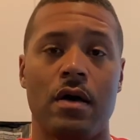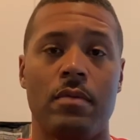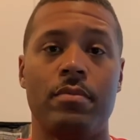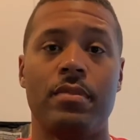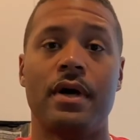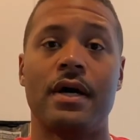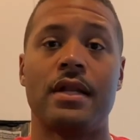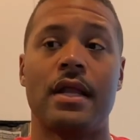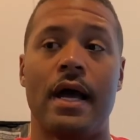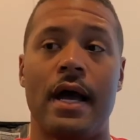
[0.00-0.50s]

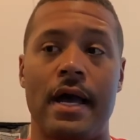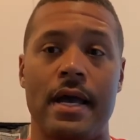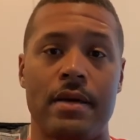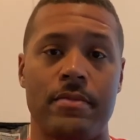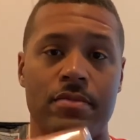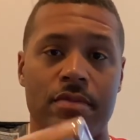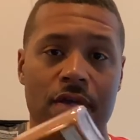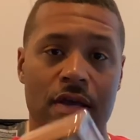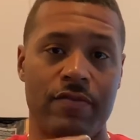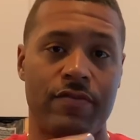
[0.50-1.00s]
But I am
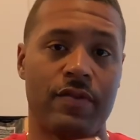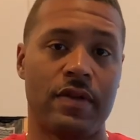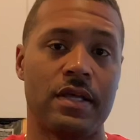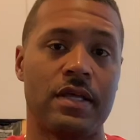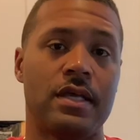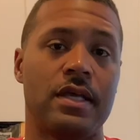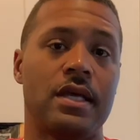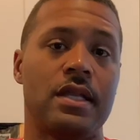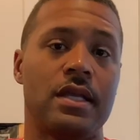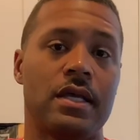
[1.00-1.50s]
definitely
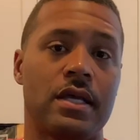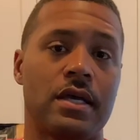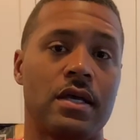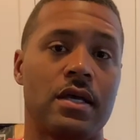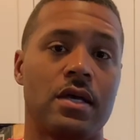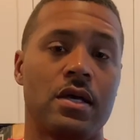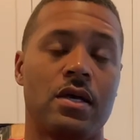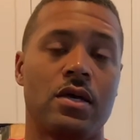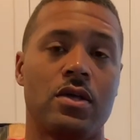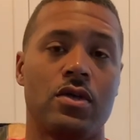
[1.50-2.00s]
getting
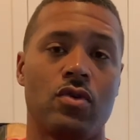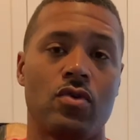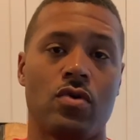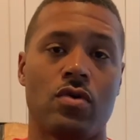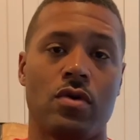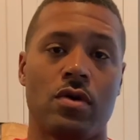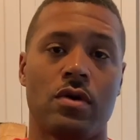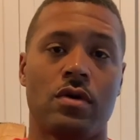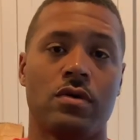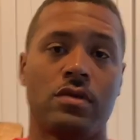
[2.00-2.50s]

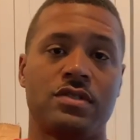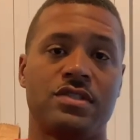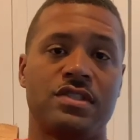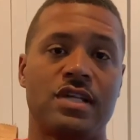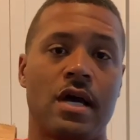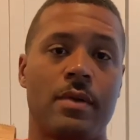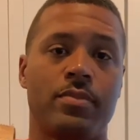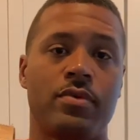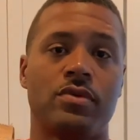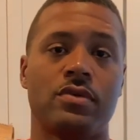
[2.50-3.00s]
your
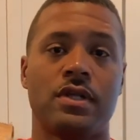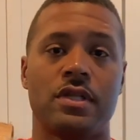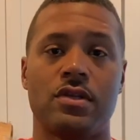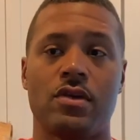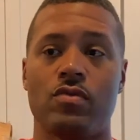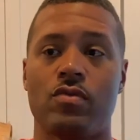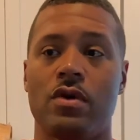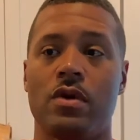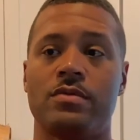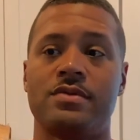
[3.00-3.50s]
sample and your
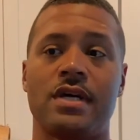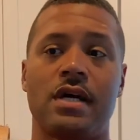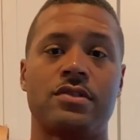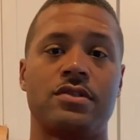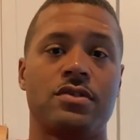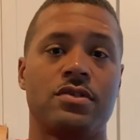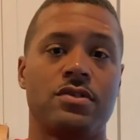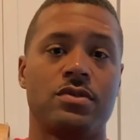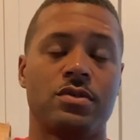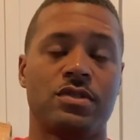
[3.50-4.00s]
rubs out
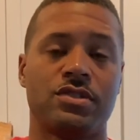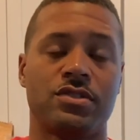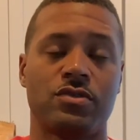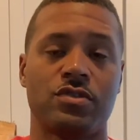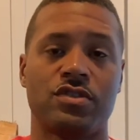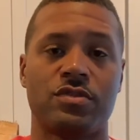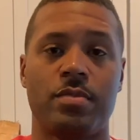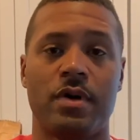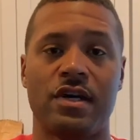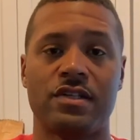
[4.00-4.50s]
to you as soon
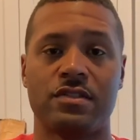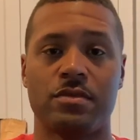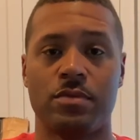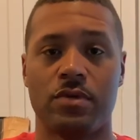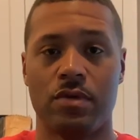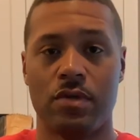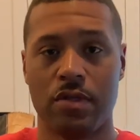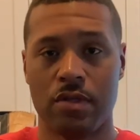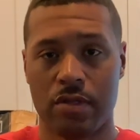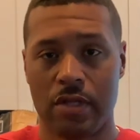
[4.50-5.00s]
as possible.
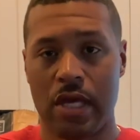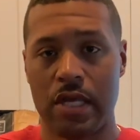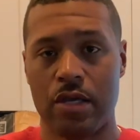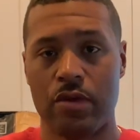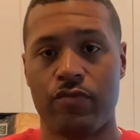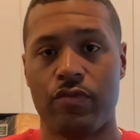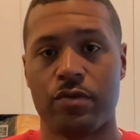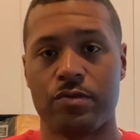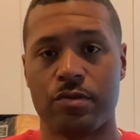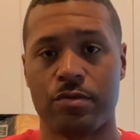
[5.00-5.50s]
Thank you
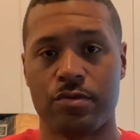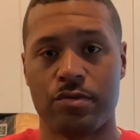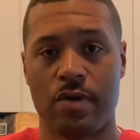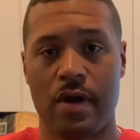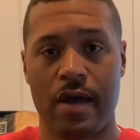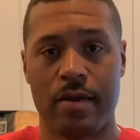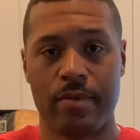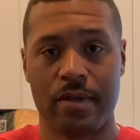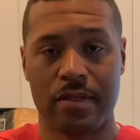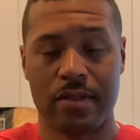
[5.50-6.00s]
for
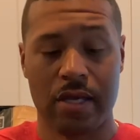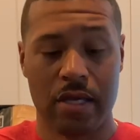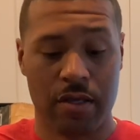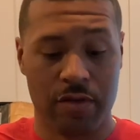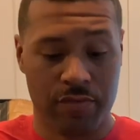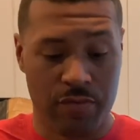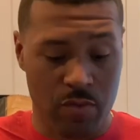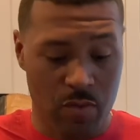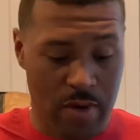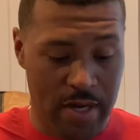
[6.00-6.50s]
subscribing and thank you
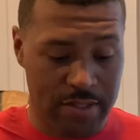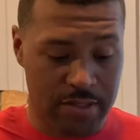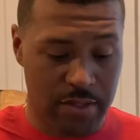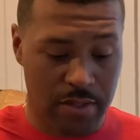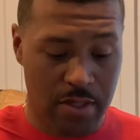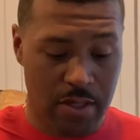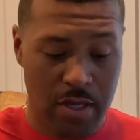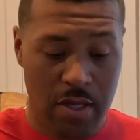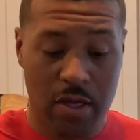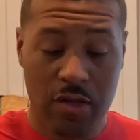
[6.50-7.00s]
for watching.
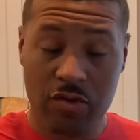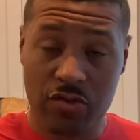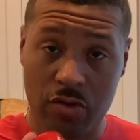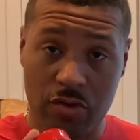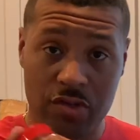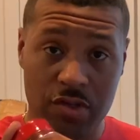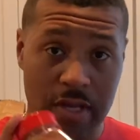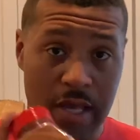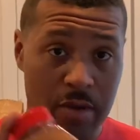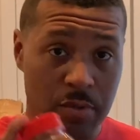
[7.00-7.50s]
So
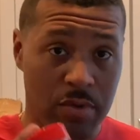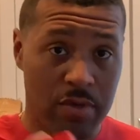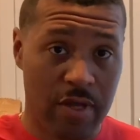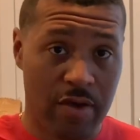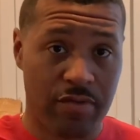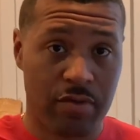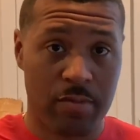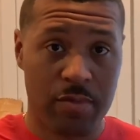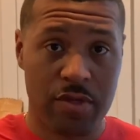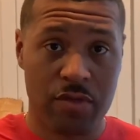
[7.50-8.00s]
today we'll
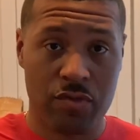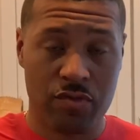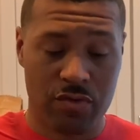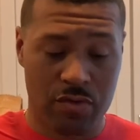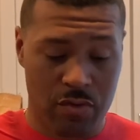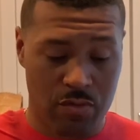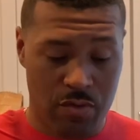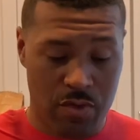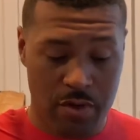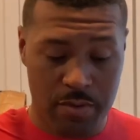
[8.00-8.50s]
definitely be using
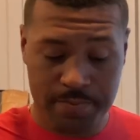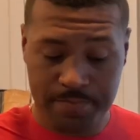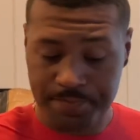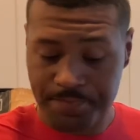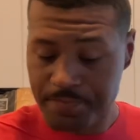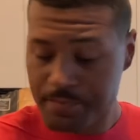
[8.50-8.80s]
the rub.